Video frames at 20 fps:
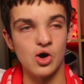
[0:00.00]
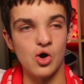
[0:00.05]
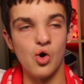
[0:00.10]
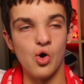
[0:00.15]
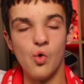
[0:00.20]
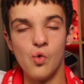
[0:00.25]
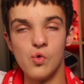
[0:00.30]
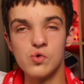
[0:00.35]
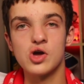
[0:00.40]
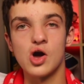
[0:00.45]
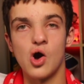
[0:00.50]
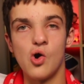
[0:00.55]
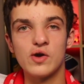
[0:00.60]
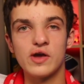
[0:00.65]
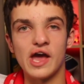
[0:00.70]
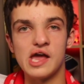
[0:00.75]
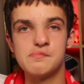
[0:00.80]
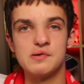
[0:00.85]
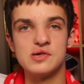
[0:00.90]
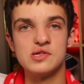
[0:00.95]
All
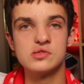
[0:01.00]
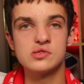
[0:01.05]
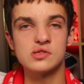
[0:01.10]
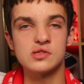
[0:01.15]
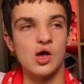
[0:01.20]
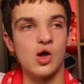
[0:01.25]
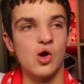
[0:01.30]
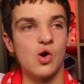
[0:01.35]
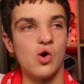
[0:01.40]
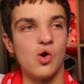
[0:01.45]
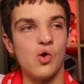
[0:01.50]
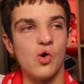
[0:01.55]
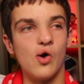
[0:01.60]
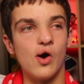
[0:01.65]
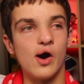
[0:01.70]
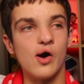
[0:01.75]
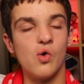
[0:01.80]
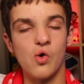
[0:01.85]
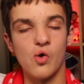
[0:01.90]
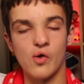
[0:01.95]
goalkeepers
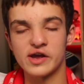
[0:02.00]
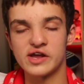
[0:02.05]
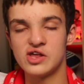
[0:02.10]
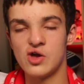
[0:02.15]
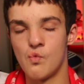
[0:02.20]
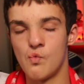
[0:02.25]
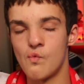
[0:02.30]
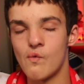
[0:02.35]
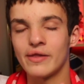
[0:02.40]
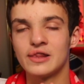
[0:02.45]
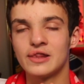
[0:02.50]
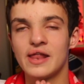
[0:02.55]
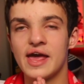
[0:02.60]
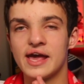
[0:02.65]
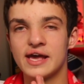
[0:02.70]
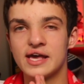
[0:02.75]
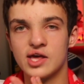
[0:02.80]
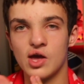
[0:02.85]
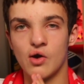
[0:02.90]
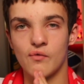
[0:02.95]
are already on one
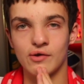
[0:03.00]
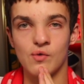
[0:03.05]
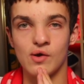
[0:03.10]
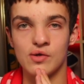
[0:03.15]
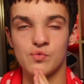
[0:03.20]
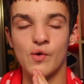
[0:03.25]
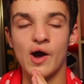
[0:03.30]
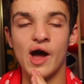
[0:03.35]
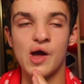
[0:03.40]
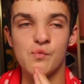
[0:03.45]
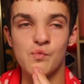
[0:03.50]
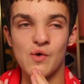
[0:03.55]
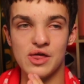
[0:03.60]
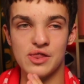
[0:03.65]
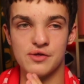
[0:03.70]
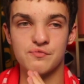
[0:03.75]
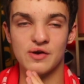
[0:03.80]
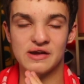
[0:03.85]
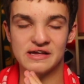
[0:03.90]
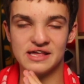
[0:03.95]
leg, going one way, where
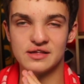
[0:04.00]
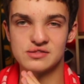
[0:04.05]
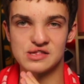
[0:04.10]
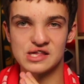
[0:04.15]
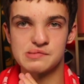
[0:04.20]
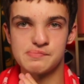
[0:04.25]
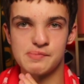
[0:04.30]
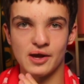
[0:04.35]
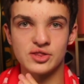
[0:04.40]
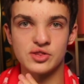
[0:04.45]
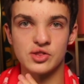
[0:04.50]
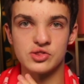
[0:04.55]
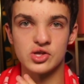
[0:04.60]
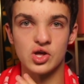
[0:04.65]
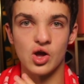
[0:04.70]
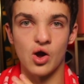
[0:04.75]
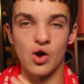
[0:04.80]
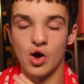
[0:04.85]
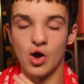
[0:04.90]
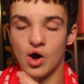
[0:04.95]
the free kick's expected to
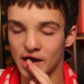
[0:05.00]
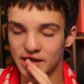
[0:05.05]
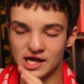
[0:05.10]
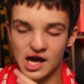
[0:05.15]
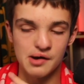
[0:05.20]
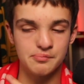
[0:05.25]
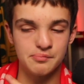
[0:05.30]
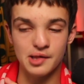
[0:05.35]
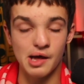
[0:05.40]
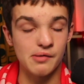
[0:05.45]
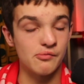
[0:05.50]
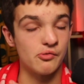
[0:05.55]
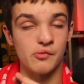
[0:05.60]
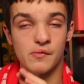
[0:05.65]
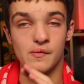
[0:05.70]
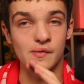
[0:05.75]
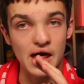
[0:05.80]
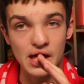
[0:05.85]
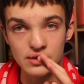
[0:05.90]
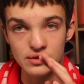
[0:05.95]
go. I can't blame him
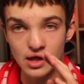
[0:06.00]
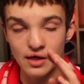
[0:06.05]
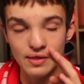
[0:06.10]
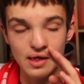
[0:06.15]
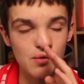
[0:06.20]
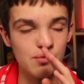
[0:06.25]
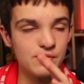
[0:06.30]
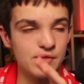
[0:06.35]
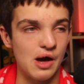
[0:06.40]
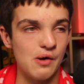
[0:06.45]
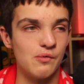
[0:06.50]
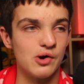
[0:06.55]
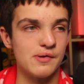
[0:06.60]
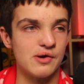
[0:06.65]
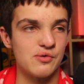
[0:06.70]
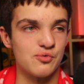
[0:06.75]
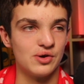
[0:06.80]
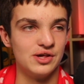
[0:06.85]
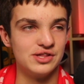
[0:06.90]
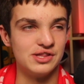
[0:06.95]
on that. Like, that, that would have
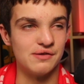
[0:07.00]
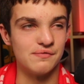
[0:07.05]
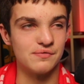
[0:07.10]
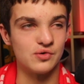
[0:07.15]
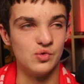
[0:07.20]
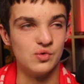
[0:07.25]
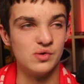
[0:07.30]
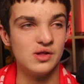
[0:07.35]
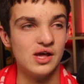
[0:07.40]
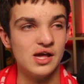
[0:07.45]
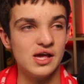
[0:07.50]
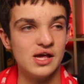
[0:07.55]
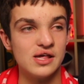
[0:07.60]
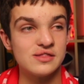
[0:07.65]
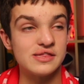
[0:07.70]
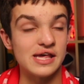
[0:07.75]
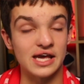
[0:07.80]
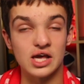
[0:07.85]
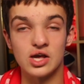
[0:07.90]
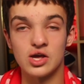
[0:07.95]
been really difficult.
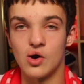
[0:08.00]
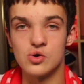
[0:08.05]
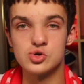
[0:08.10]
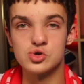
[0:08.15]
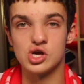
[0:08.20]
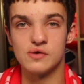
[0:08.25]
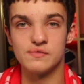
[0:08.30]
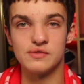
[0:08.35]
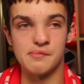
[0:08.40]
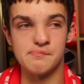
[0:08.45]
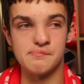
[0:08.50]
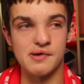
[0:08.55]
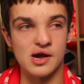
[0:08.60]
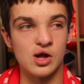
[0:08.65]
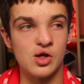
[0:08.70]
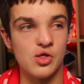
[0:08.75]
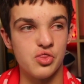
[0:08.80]
Second goal should have done better.